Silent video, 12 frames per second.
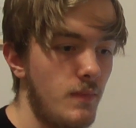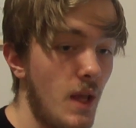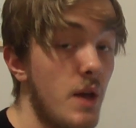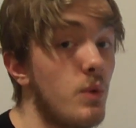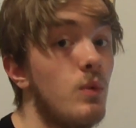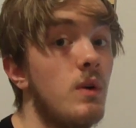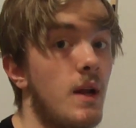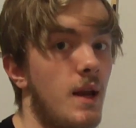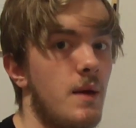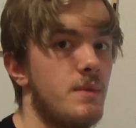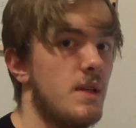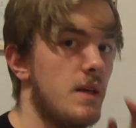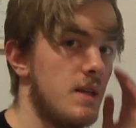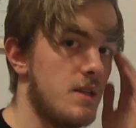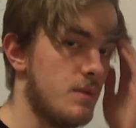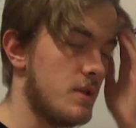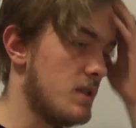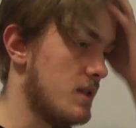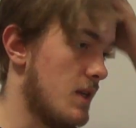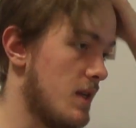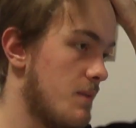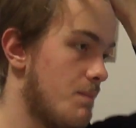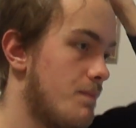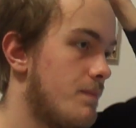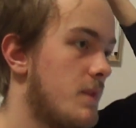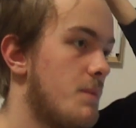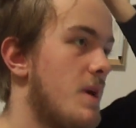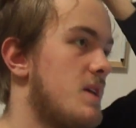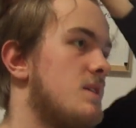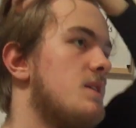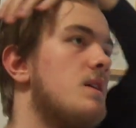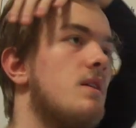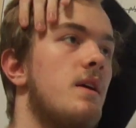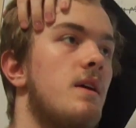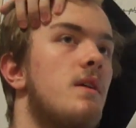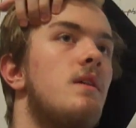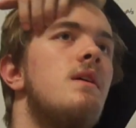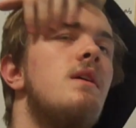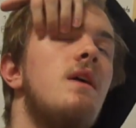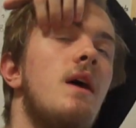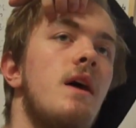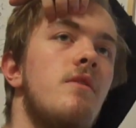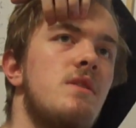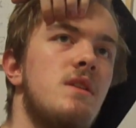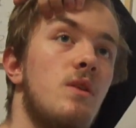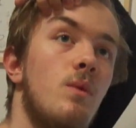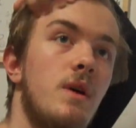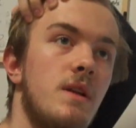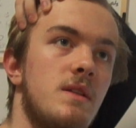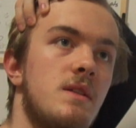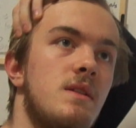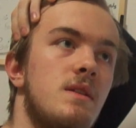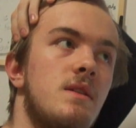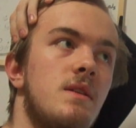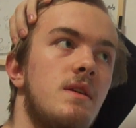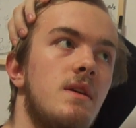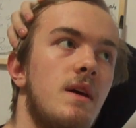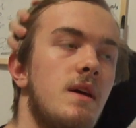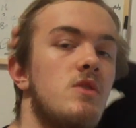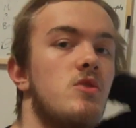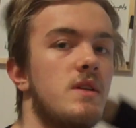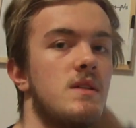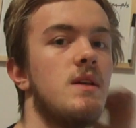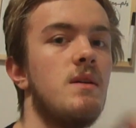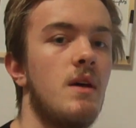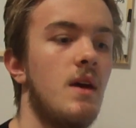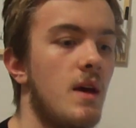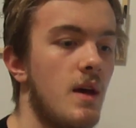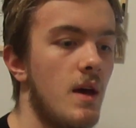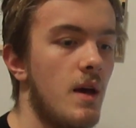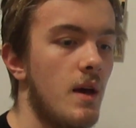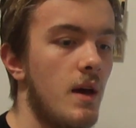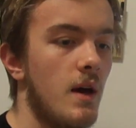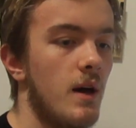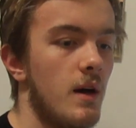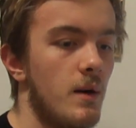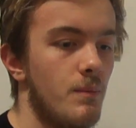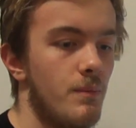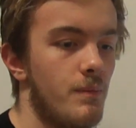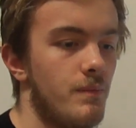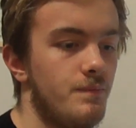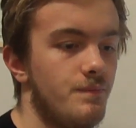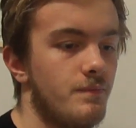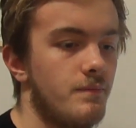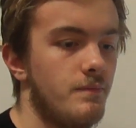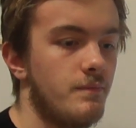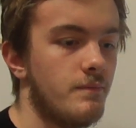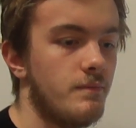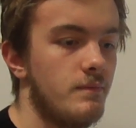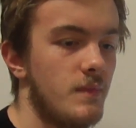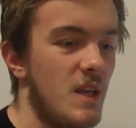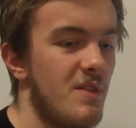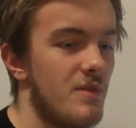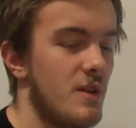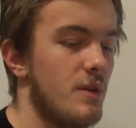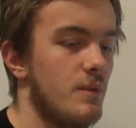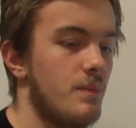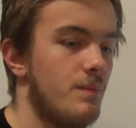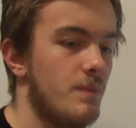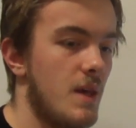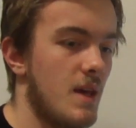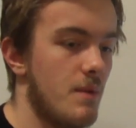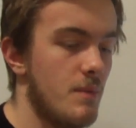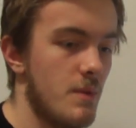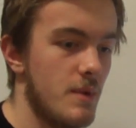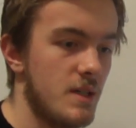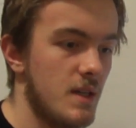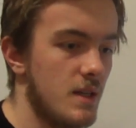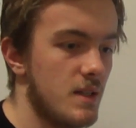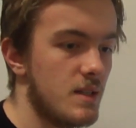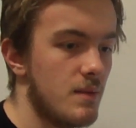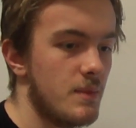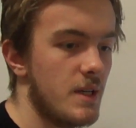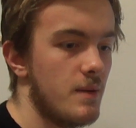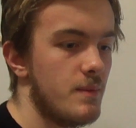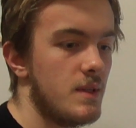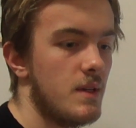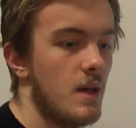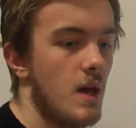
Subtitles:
all our labs are like this, which is like the best thing. Like every single one is interesting, even though they can be a bit tedious sometimes.